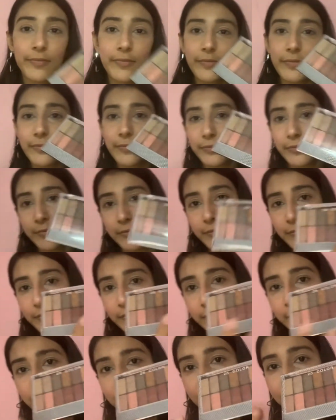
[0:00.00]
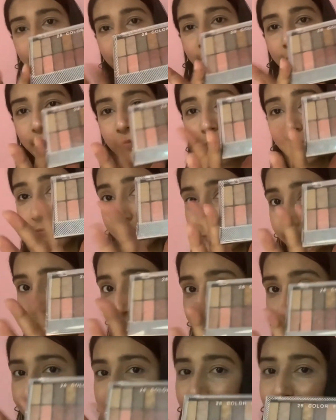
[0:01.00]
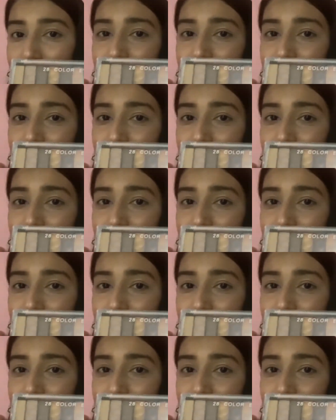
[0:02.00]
the SFR color eyeshadow